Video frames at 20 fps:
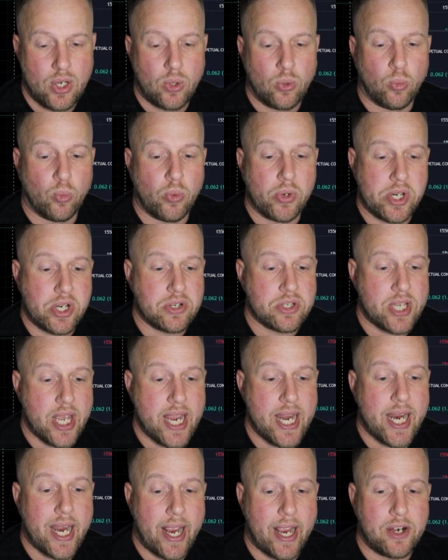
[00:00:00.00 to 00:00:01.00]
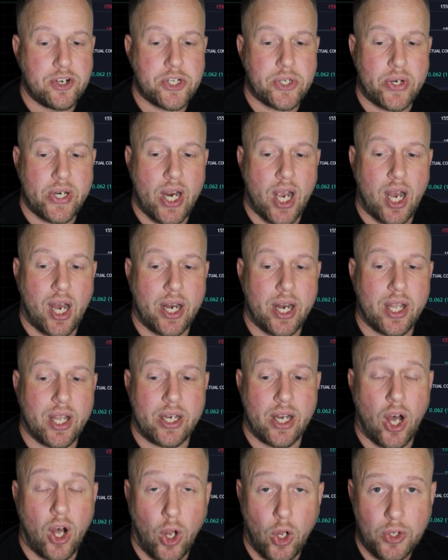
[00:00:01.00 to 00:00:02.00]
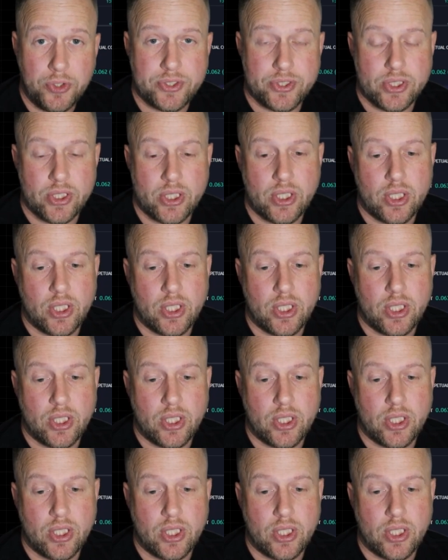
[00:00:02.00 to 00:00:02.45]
When you take an entry on an alt,